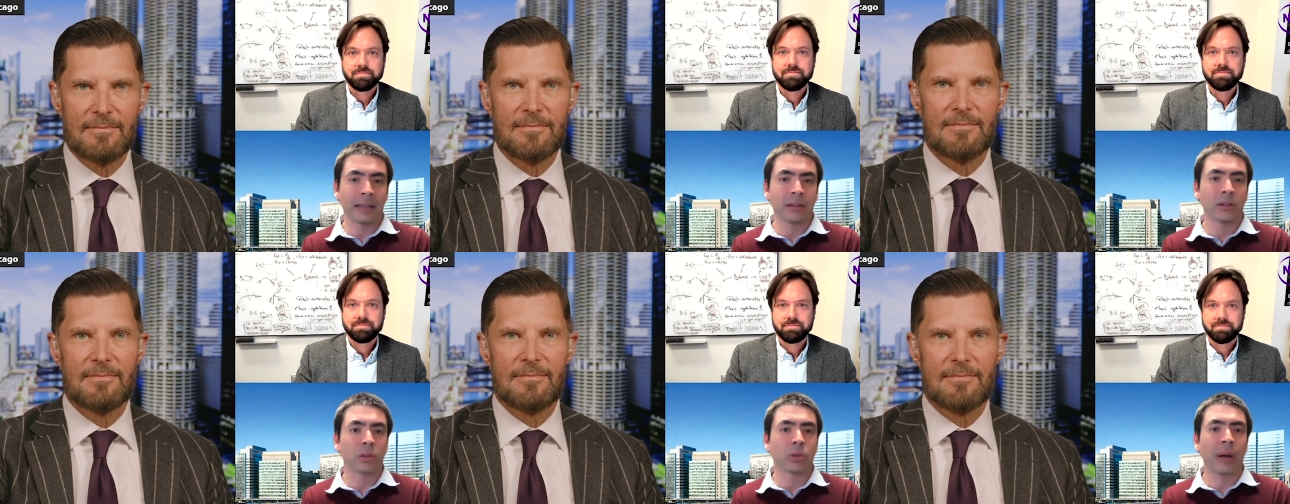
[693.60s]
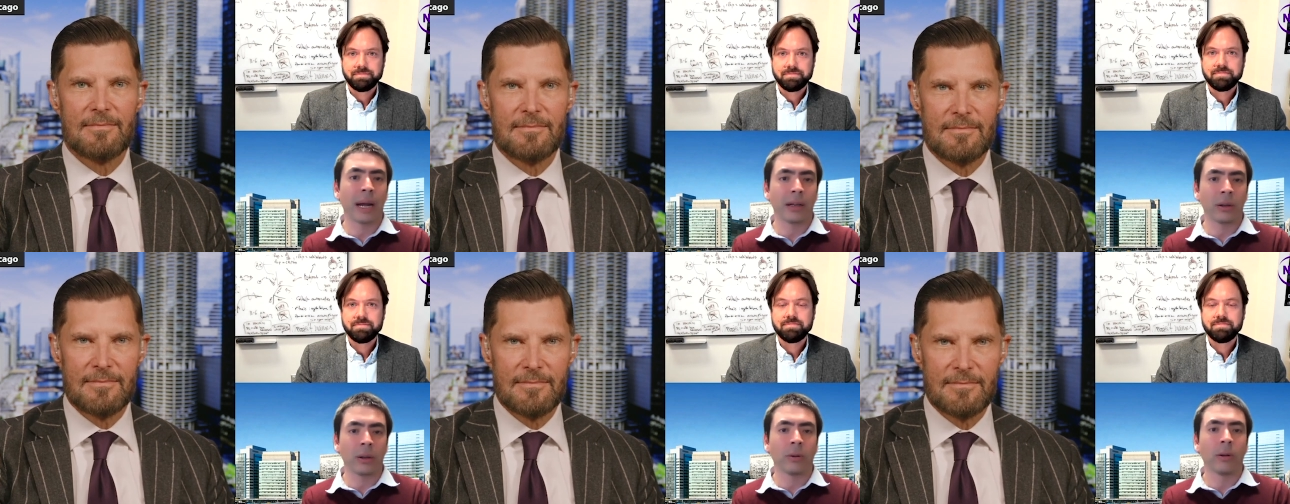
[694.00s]
Speaker 1: to try
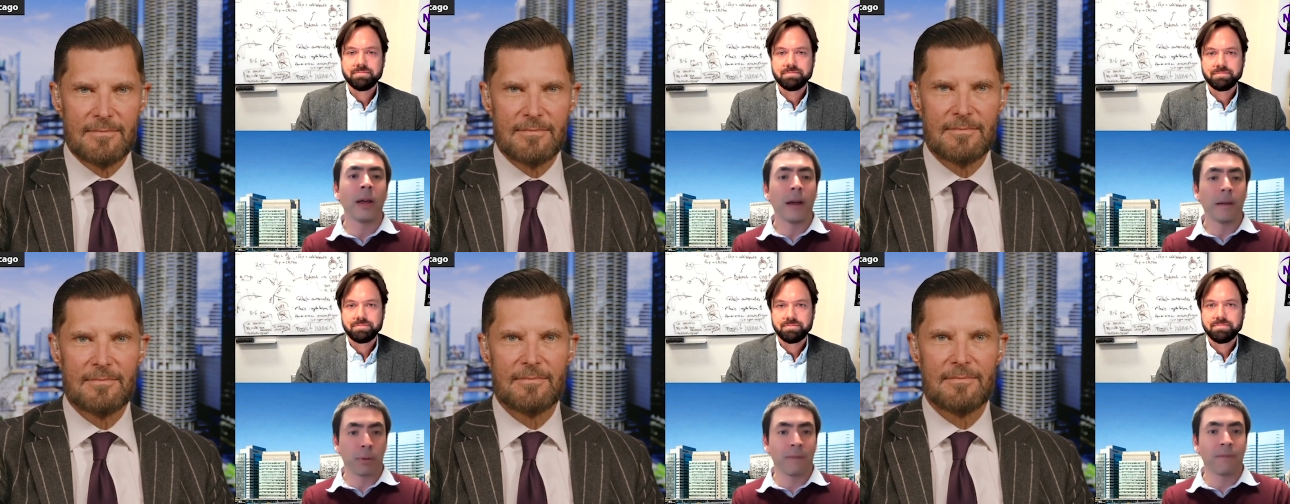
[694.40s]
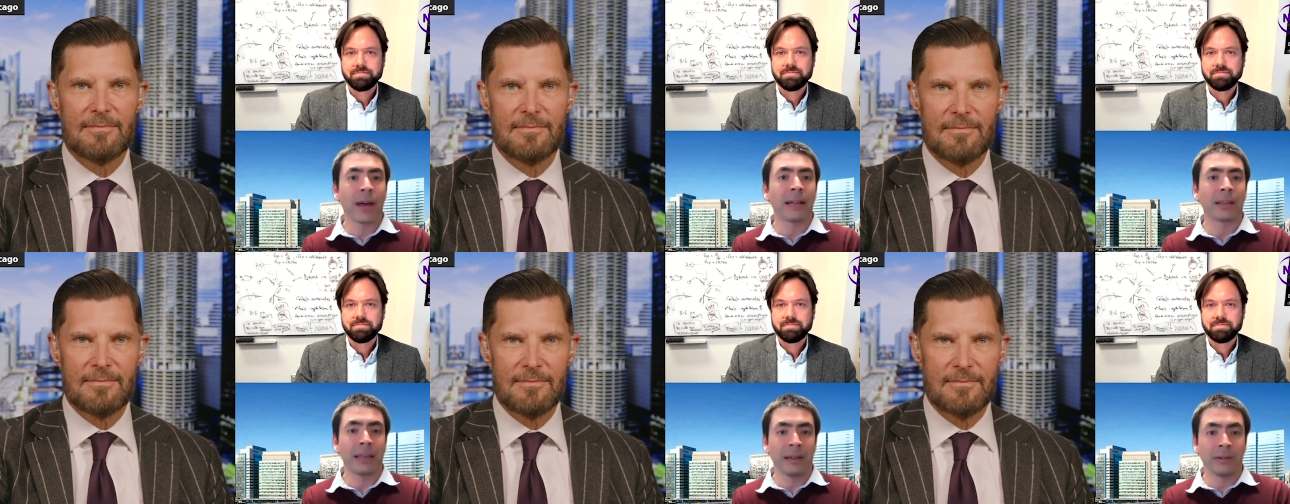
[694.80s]
to
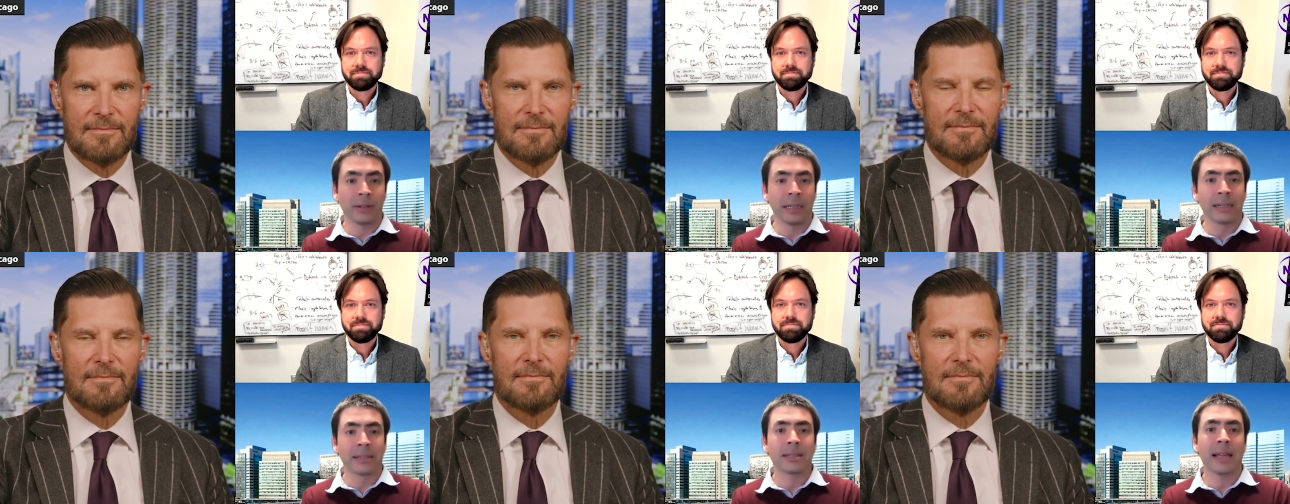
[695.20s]
prevent illness.